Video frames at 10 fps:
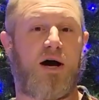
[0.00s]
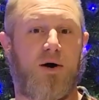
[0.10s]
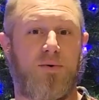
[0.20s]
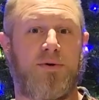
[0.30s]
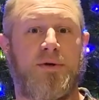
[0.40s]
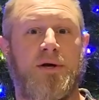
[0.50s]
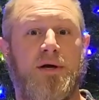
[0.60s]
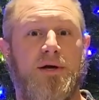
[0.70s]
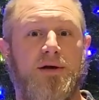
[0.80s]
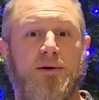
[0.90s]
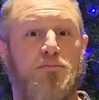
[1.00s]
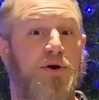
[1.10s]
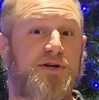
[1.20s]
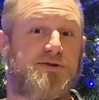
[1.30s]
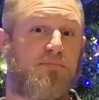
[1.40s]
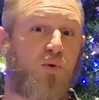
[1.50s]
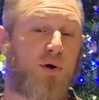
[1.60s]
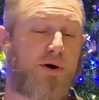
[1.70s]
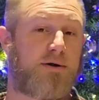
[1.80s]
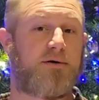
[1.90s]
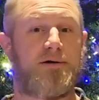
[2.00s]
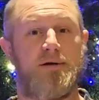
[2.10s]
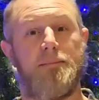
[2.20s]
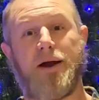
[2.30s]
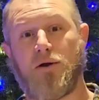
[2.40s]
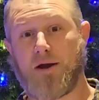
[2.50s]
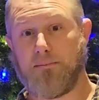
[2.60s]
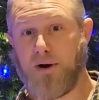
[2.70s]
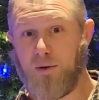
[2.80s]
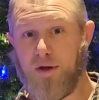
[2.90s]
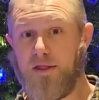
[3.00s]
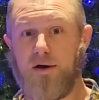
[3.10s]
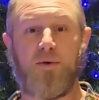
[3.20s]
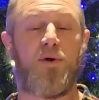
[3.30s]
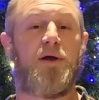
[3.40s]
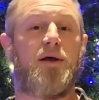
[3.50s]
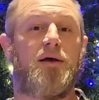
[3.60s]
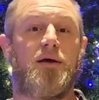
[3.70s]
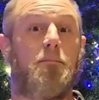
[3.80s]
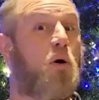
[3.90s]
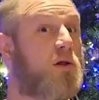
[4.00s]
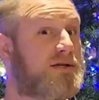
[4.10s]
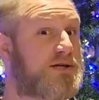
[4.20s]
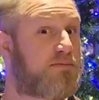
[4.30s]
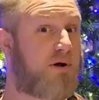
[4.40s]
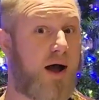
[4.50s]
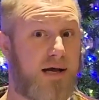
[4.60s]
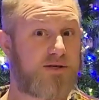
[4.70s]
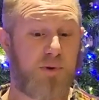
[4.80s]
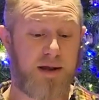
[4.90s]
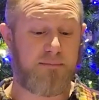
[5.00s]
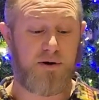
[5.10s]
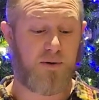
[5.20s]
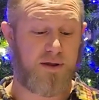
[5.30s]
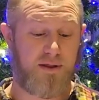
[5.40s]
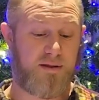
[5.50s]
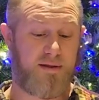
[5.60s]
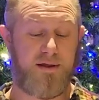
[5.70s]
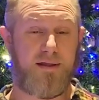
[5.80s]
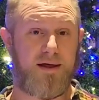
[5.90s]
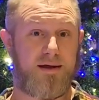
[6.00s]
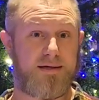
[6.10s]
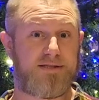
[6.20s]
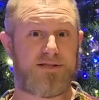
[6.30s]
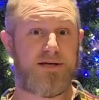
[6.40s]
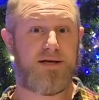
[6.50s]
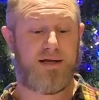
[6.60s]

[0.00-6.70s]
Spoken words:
Auden, British-born American poet though, Pulitzer Prize-winning poet, that is.